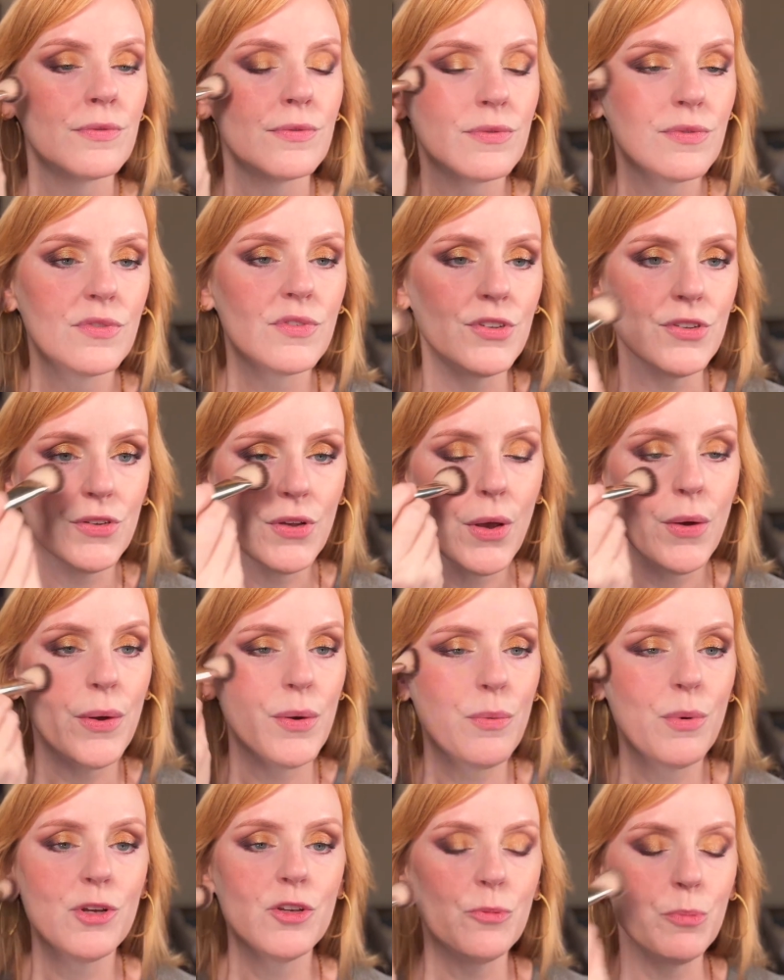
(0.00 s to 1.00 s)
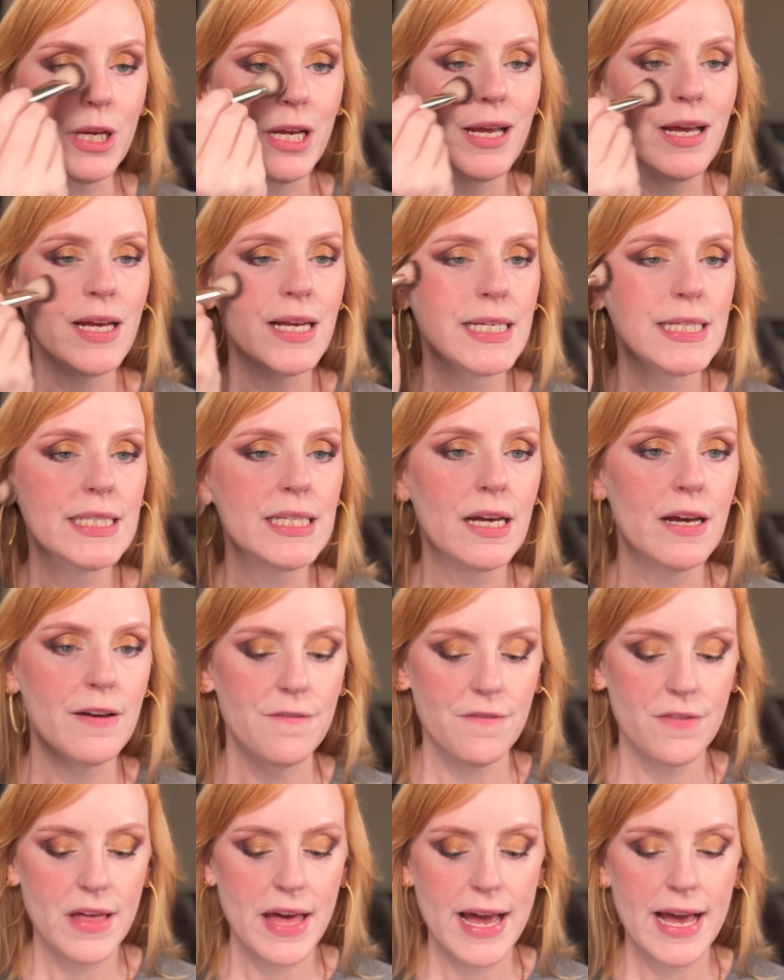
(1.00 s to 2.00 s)
So it was because
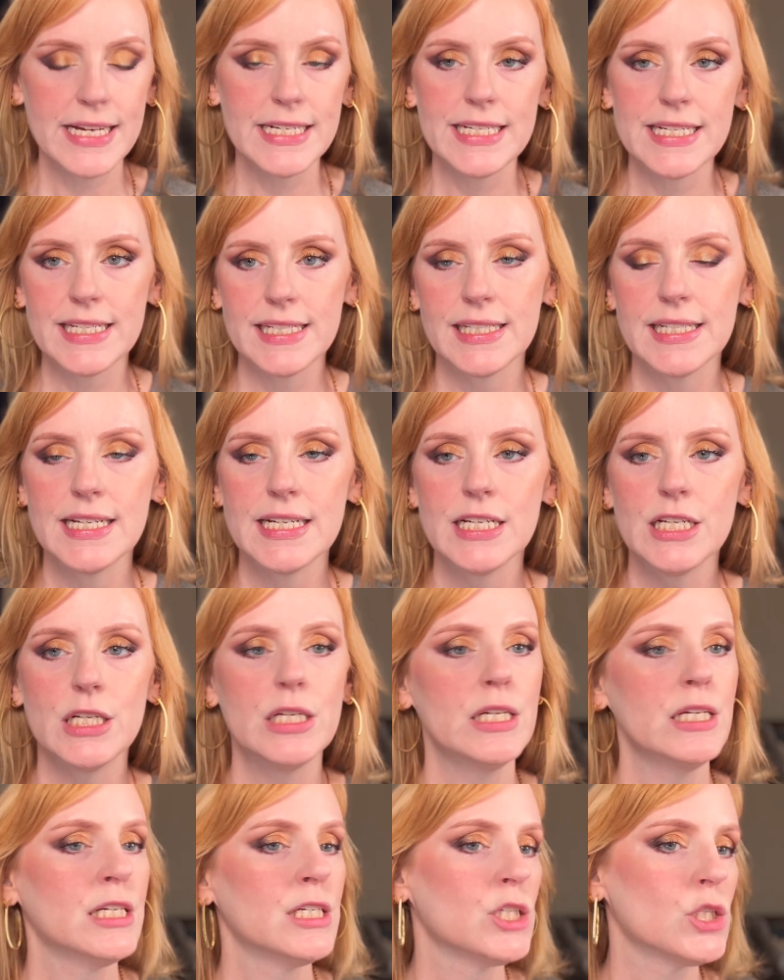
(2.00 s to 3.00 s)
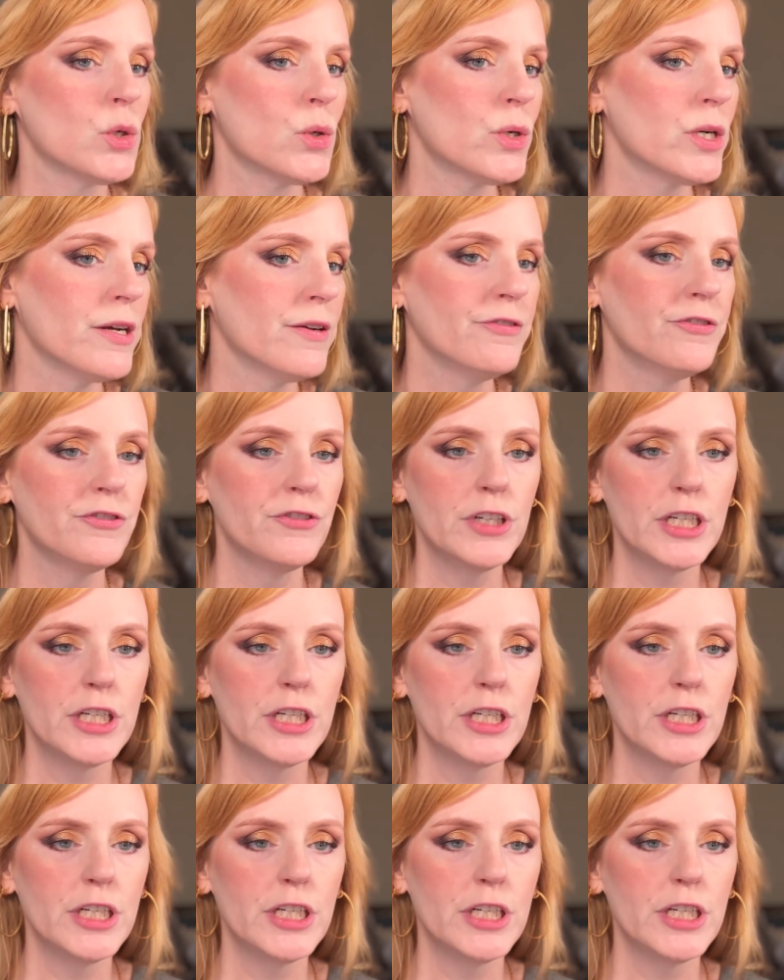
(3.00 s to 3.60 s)
of that sort of